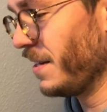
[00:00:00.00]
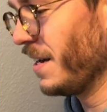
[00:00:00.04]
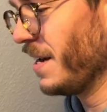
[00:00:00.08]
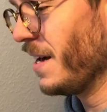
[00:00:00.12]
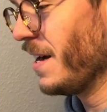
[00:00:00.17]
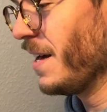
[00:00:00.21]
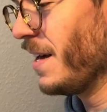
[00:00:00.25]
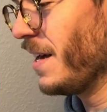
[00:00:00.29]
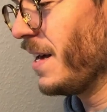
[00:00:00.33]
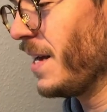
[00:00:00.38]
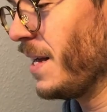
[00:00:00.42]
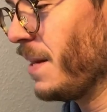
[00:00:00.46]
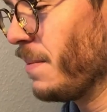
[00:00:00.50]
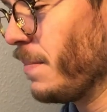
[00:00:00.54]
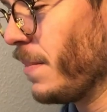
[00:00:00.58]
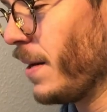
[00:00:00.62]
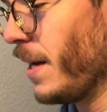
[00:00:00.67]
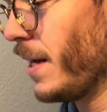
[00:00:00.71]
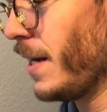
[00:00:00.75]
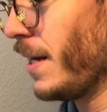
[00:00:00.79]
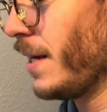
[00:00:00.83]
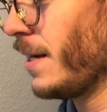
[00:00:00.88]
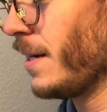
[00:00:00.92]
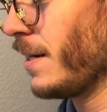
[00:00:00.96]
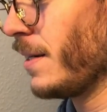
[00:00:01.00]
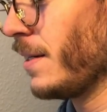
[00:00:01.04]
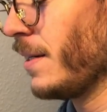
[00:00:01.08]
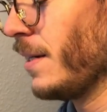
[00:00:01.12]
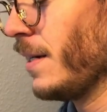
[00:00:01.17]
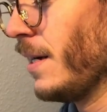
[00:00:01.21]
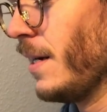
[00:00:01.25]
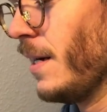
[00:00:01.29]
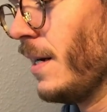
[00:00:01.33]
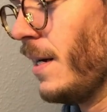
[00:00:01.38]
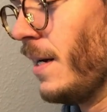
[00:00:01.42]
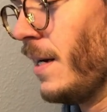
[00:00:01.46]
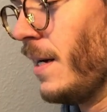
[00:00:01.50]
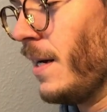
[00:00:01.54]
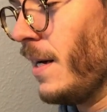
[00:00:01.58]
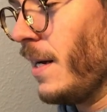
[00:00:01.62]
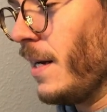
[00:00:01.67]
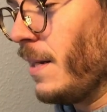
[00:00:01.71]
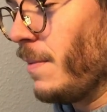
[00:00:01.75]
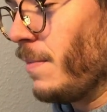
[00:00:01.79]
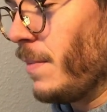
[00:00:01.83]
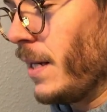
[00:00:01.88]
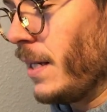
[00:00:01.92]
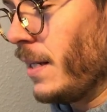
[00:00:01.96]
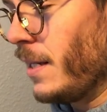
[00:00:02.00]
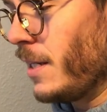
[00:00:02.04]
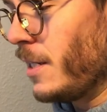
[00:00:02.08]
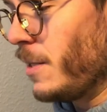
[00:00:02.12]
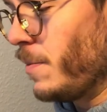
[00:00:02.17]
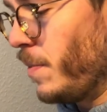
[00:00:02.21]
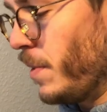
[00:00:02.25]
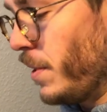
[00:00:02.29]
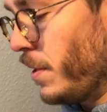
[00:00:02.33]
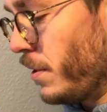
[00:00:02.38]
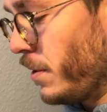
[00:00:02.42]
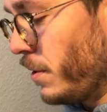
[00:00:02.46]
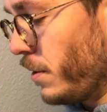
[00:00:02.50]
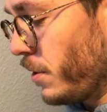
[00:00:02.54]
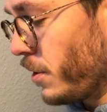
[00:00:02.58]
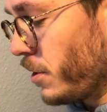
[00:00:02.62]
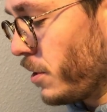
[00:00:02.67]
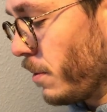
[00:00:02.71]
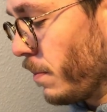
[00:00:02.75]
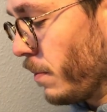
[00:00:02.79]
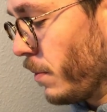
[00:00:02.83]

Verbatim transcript: in, in my uh, my despair, there are